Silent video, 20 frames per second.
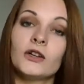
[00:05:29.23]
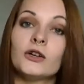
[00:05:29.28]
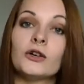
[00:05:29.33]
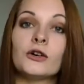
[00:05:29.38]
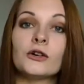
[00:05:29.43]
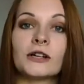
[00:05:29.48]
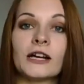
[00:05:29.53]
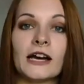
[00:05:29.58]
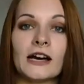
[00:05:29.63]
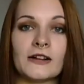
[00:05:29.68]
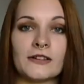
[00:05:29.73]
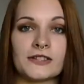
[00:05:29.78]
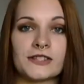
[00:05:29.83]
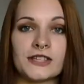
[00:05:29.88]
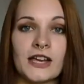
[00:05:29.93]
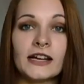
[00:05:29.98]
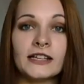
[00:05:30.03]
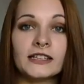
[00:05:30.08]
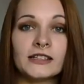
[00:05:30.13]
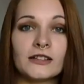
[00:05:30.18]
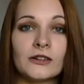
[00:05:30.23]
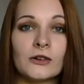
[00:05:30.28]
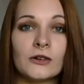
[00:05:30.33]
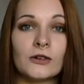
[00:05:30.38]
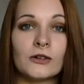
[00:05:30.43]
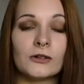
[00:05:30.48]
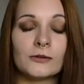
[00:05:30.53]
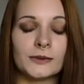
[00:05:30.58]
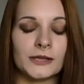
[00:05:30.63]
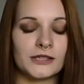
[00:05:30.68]
yoga outside of the
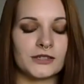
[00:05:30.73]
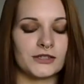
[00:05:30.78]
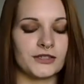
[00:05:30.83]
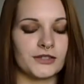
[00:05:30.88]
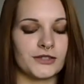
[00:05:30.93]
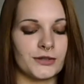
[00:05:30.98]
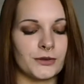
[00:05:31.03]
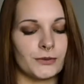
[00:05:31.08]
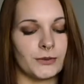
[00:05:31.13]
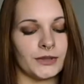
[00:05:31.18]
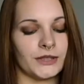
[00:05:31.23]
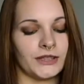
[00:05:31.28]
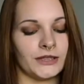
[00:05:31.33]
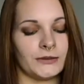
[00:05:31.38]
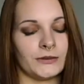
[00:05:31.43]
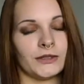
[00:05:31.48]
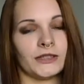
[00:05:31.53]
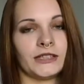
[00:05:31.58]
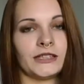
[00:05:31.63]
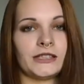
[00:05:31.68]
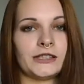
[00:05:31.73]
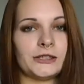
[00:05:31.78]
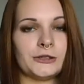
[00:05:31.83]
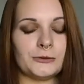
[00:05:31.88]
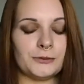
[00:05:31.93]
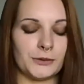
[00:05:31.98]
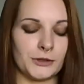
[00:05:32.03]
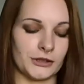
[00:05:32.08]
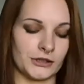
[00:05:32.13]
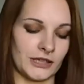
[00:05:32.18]
home. It's just a really, really
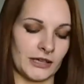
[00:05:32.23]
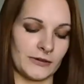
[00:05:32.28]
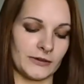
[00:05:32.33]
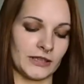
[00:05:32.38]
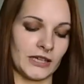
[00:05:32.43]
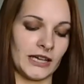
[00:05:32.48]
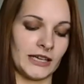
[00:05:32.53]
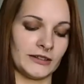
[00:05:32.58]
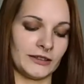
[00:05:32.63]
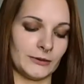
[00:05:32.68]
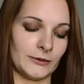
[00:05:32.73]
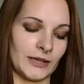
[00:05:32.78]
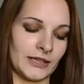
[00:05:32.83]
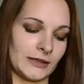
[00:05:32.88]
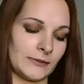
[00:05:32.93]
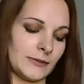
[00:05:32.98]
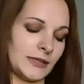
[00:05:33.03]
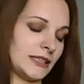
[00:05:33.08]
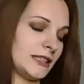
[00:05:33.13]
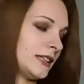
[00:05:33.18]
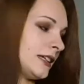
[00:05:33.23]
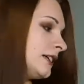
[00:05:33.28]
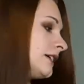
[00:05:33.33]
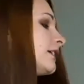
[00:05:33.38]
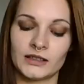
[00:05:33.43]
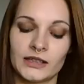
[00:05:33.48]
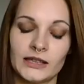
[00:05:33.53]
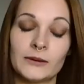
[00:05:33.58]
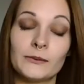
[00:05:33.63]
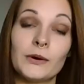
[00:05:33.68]
cute book. I would highly recommend it.
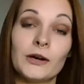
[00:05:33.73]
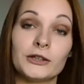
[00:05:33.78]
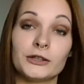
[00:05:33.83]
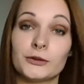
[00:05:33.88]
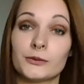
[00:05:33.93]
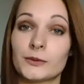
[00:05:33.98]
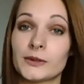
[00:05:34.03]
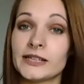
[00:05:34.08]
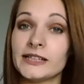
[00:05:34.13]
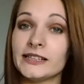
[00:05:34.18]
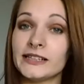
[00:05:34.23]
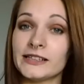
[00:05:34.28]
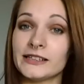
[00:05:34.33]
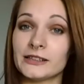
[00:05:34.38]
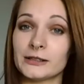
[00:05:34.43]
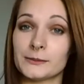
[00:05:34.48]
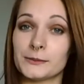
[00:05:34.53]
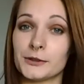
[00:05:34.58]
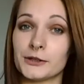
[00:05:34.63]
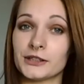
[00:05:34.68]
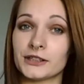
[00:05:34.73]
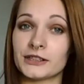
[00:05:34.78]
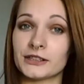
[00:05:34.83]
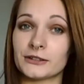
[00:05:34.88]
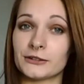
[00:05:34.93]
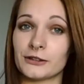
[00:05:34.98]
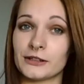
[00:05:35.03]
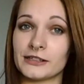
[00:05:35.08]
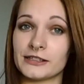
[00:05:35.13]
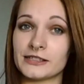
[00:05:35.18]
And while you're reading your book, the
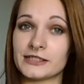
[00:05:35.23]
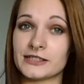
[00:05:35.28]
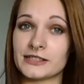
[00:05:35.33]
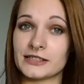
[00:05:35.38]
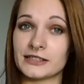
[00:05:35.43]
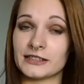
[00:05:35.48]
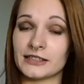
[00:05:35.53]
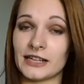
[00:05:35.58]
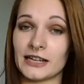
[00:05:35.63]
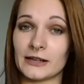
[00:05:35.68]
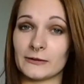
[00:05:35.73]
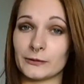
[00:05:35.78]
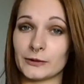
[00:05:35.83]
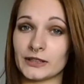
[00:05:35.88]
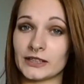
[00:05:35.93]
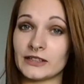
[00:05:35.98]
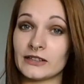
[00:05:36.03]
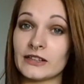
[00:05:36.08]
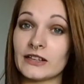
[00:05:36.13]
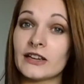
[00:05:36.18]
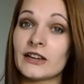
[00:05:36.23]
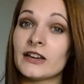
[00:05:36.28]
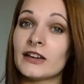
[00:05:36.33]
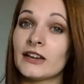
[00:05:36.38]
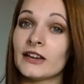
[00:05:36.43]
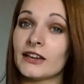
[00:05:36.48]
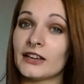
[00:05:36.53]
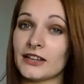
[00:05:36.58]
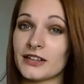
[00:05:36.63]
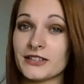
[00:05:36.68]
greatest thing to have with it
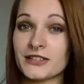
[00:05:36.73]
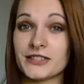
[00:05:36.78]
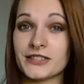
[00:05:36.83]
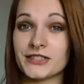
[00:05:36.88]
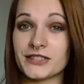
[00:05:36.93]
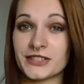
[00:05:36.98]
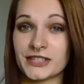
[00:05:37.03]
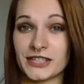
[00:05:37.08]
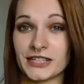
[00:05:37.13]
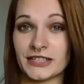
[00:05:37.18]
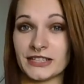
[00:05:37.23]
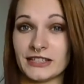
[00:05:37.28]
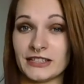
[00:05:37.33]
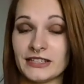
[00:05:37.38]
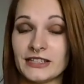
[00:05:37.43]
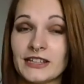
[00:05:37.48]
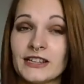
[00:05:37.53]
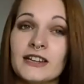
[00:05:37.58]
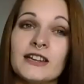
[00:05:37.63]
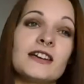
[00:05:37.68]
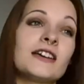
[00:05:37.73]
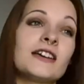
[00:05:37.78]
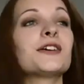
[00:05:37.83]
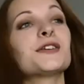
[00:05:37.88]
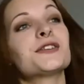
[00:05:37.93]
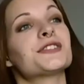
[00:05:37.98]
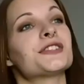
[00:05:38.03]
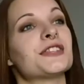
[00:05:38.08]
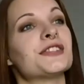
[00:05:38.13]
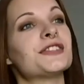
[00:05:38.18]
is tea.
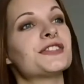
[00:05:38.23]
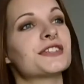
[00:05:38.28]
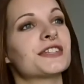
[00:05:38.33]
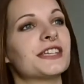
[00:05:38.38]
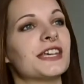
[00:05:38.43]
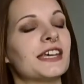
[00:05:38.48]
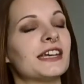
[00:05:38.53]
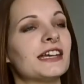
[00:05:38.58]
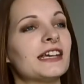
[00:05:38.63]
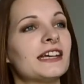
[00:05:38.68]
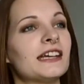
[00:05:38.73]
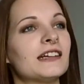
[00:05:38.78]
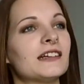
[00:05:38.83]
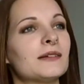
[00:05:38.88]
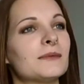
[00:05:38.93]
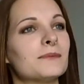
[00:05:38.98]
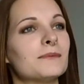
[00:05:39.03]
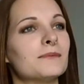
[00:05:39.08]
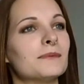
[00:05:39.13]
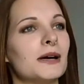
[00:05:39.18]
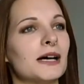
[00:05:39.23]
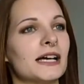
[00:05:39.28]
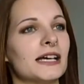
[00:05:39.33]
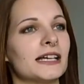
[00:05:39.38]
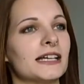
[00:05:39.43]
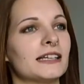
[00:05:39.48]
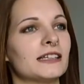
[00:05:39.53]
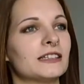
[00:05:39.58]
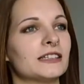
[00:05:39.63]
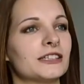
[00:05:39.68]
Since getting
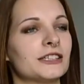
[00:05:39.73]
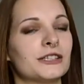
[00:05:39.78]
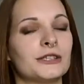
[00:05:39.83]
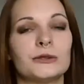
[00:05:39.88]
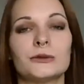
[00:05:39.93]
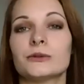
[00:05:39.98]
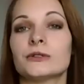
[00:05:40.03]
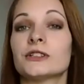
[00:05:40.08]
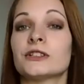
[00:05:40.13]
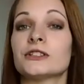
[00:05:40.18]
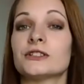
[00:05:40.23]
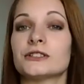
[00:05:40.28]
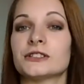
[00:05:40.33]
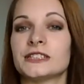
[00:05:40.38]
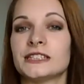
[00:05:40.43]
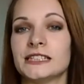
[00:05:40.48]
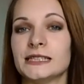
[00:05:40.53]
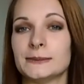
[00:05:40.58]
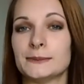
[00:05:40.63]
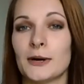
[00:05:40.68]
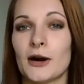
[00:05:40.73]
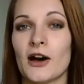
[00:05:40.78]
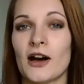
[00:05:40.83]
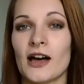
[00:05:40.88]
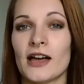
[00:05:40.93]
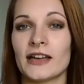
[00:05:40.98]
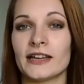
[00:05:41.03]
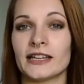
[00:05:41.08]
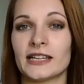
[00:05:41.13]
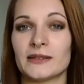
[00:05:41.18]
my cute little
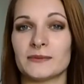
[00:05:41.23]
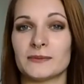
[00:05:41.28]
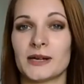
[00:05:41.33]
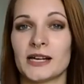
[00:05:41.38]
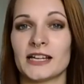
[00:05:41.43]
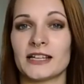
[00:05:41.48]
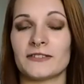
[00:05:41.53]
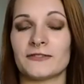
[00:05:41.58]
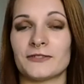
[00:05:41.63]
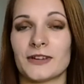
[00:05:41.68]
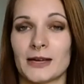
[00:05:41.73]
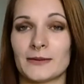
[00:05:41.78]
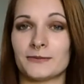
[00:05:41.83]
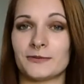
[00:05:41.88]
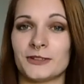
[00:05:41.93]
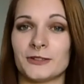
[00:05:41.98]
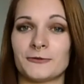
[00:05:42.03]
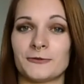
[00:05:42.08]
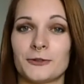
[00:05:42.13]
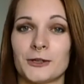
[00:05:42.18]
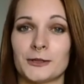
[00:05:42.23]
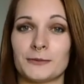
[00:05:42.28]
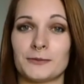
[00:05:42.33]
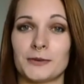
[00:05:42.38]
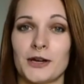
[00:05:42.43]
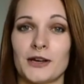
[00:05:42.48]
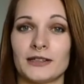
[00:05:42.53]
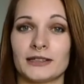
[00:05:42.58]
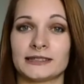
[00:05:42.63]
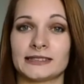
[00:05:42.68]
teapot in my FabFitFun
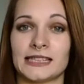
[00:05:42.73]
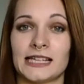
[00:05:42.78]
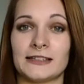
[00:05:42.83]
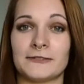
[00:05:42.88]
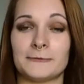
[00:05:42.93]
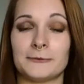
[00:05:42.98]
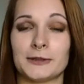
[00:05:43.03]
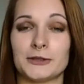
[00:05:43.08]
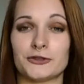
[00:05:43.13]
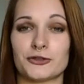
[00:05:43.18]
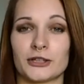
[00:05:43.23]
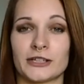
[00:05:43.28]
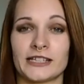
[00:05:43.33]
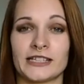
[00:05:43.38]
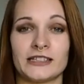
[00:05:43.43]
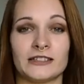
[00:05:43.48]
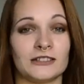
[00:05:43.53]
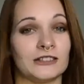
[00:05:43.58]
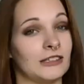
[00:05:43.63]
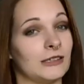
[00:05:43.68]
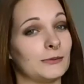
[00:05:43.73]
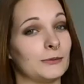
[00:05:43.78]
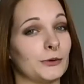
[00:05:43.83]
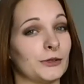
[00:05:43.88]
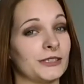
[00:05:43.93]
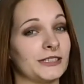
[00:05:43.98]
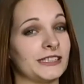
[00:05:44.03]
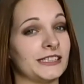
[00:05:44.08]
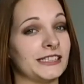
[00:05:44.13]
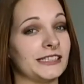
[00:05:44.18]
box, I've been drinking a lot
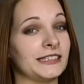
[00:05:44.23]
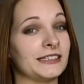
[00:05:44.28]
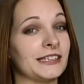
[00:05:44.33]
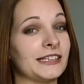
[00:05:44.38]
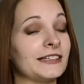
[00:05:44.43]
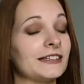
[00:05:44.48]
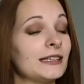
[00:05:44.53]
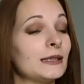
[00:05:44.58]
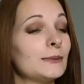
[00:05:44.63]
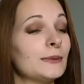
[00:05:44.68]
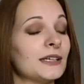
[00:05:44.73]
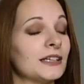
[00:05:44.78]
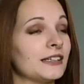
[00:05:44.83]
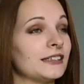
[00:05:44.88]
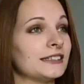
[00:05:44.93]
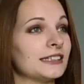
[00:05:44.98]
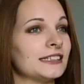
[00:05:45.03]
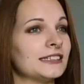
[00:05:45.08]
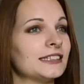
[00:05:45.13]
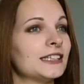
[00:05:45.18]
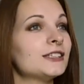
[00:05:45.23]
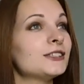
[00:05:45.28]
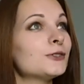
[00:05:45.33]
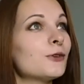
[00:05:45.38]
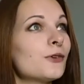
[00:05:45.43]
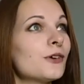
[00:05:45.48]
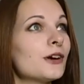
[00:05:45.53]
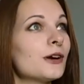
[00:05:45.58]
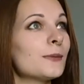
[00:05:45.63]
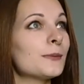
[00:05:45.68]
more tea lately because it's
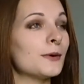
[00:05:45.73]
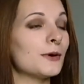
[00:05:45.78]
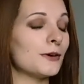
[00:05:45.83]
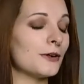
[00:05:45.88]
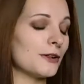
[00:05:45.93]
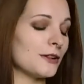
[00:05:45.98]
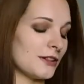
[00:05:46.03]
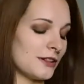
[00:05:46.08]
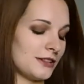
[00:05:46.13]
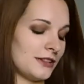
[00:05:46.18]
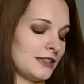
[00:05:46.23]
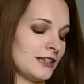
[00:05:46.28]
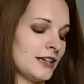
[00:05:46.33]
adorable.